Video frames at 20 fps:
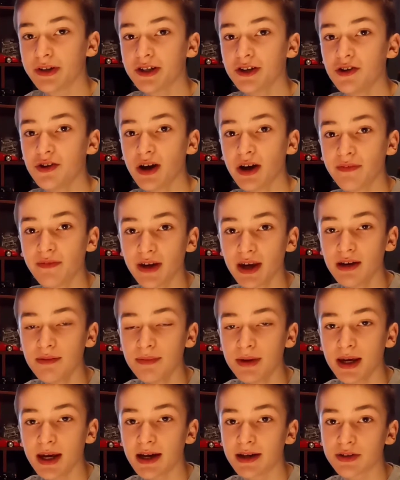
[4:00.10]
if you have
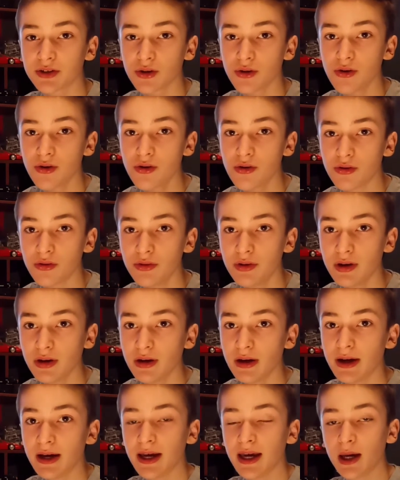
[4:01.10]
ABS on,
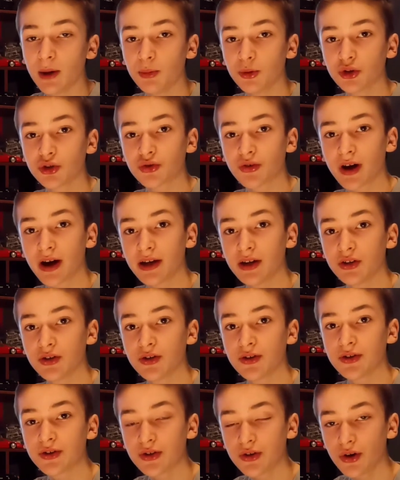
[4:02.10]
it will try and
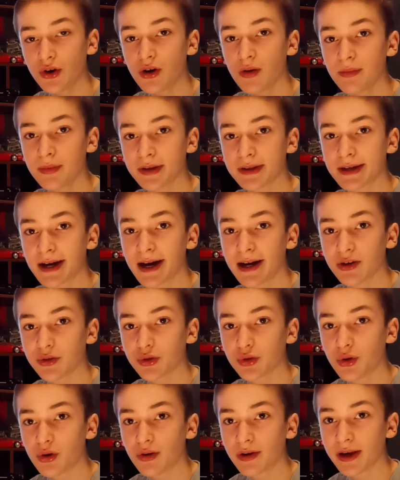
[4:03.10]
stop the tyres
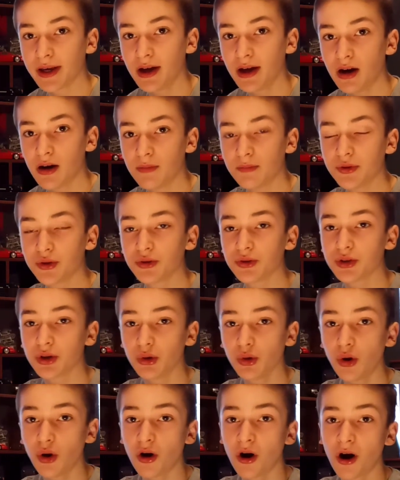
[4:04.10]
locking up, so it's a
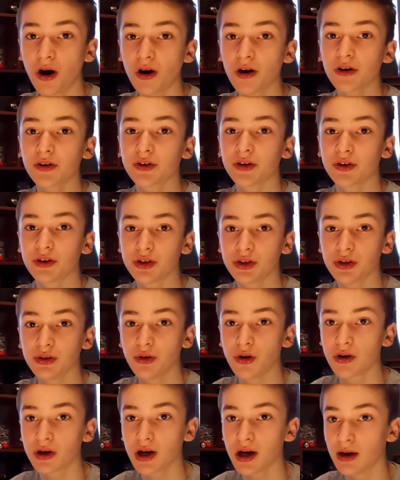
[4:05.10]
lot harder to
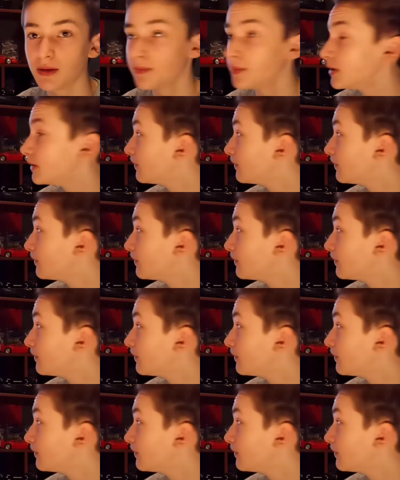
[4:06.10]
lock up.